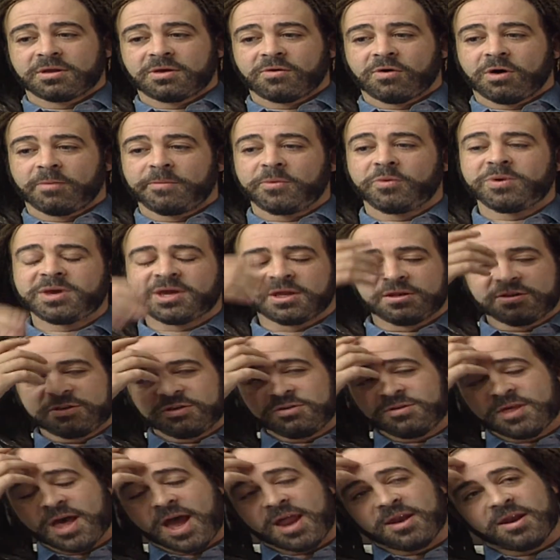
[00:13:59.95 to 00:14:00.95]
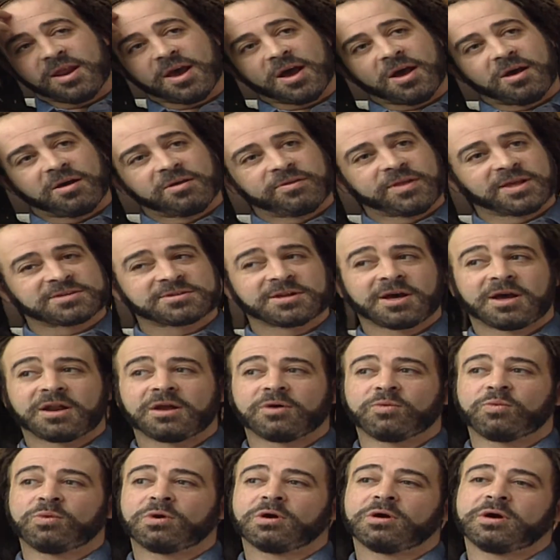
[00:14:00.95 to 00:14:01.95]
Well, I mean, we can do that now. That's not
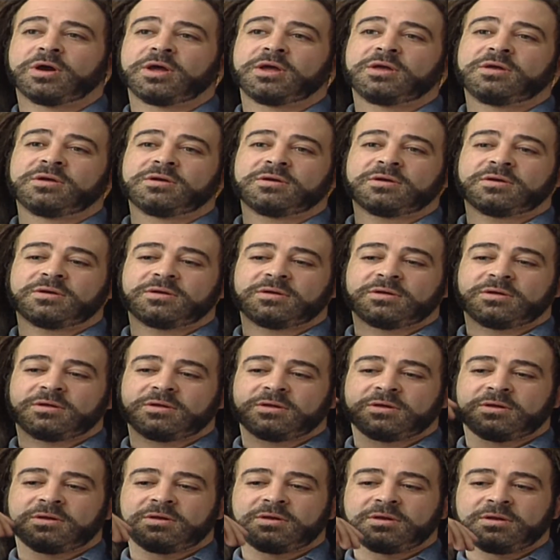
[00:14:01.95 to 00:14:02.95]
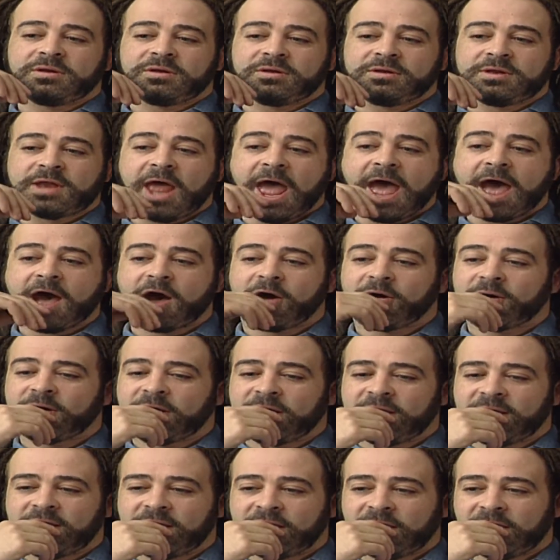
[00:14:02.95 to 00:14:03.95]
a worry.
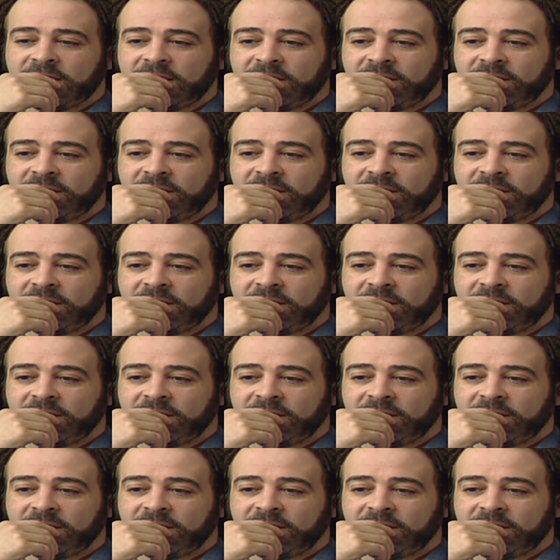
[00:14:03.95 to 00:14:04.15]
Now,